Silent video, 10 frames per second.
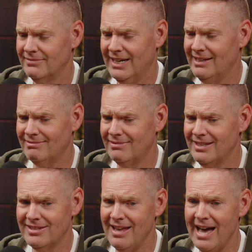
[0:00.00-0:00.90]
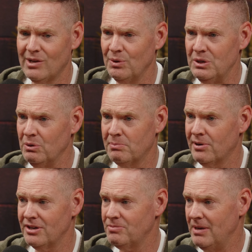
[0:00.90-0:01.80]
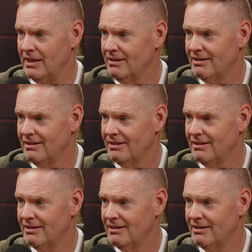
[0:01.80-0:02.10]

That is not going to impress me.